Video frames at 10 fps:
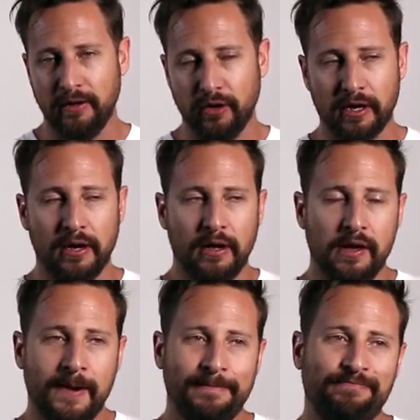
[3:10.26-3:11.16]
Look,
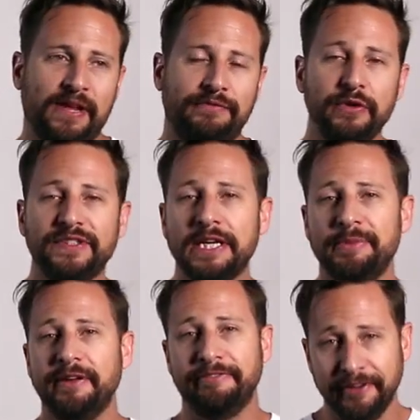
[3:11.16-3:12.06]
if you've seen
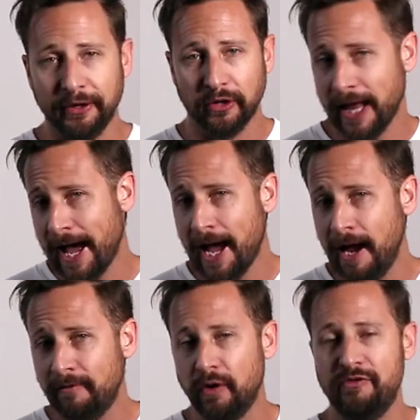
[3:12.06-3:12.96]
me in Field
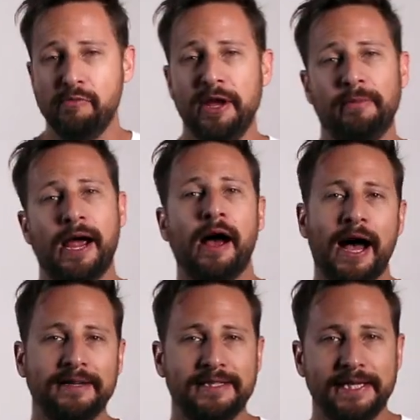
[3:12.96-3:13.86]
Live, or if you've been in my
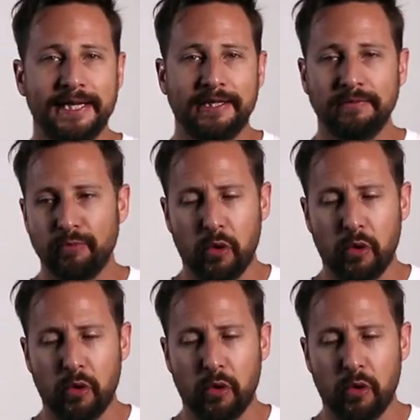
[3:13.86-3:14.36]
hot seat,